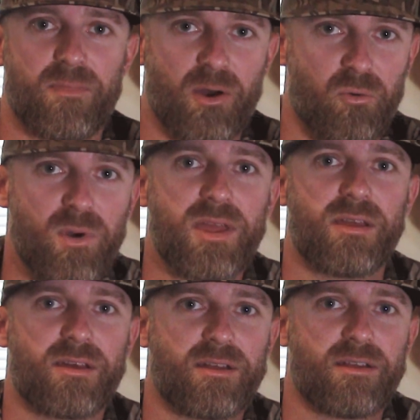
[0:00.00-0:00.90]
a
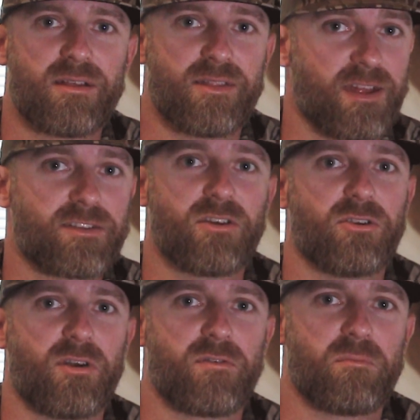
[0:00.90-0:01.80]
week, that's
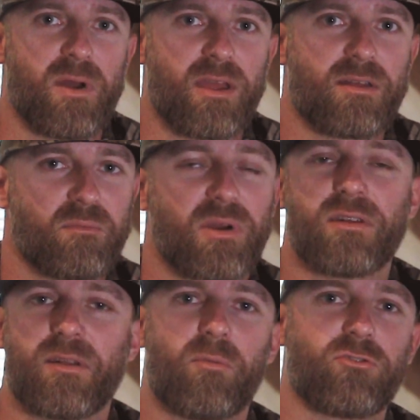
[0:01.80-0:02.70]
good enough for me,
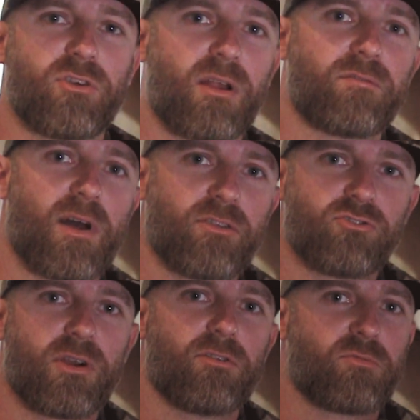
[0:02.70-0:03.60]
because I'm going to try and find
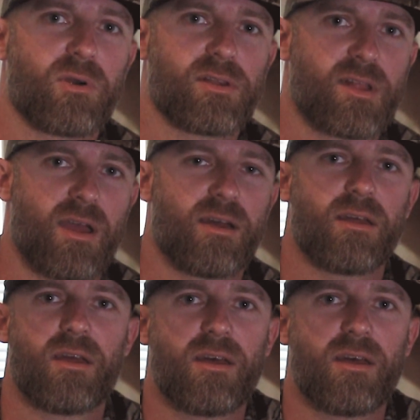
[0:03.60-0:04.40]
trails where he's at.